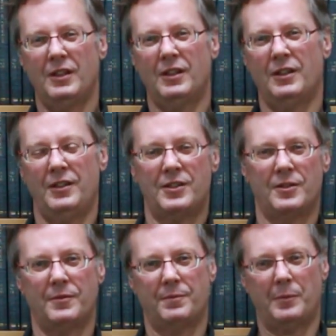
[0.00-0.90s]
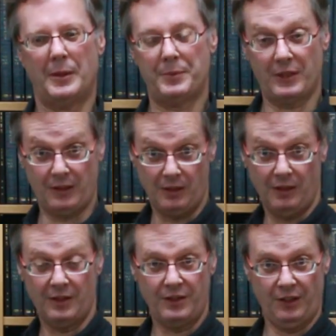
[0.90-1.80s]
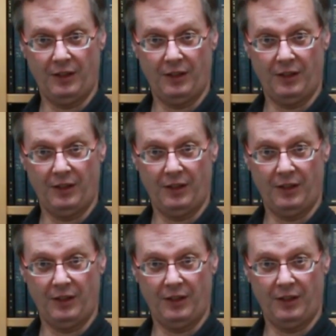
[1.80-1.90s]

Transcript: kinds of pop psychology,